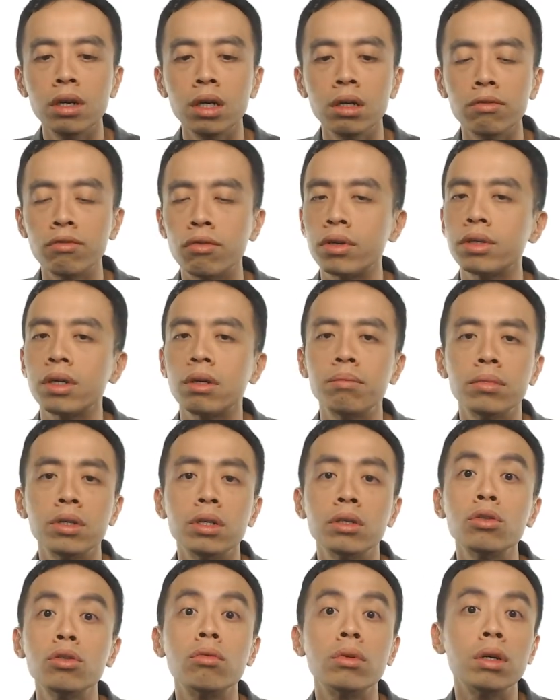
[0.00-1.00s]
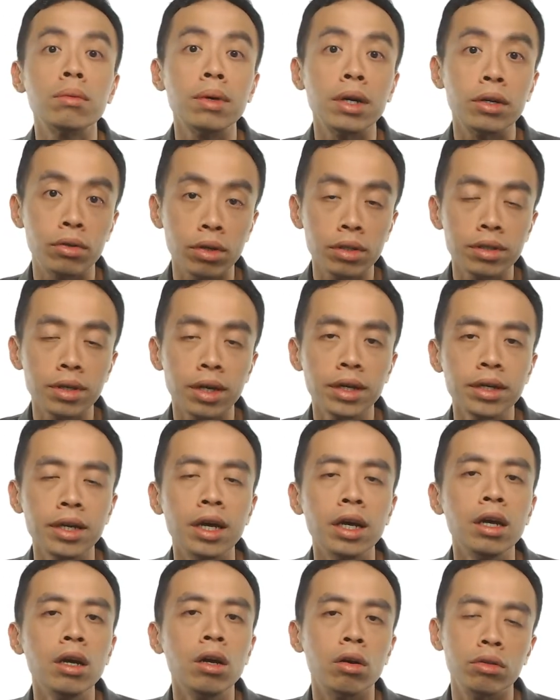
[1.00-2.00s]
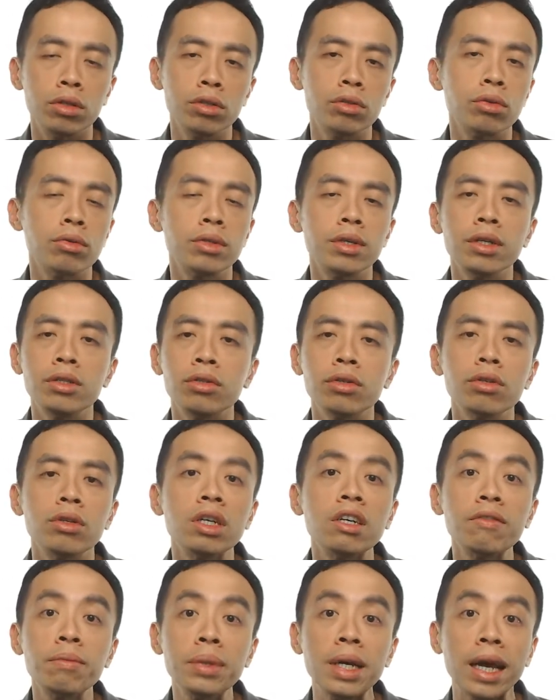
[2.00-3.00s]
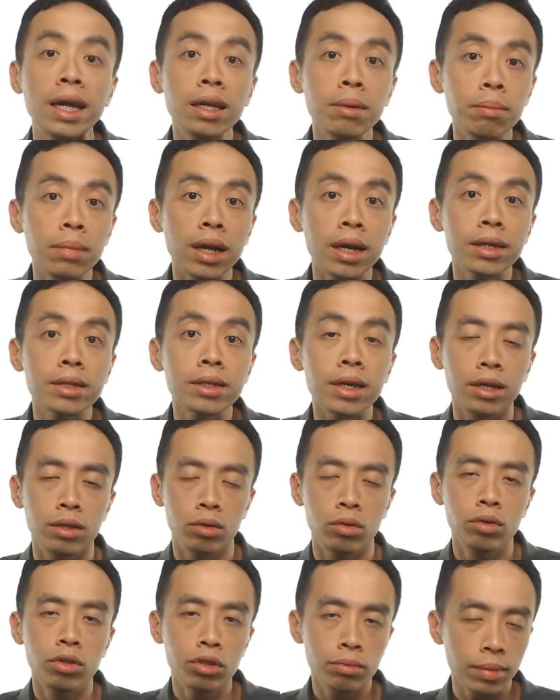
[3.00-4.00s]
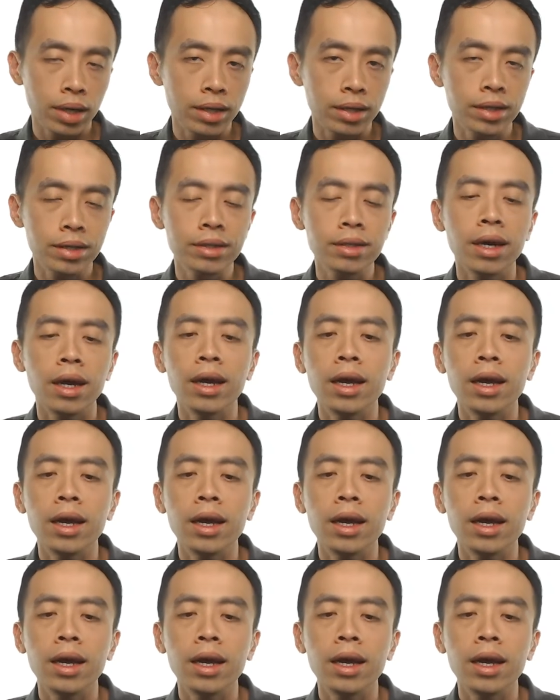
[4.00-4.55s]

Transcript: For example, sodium hydroxide. On dissociation, to give me Na plus and OH minus.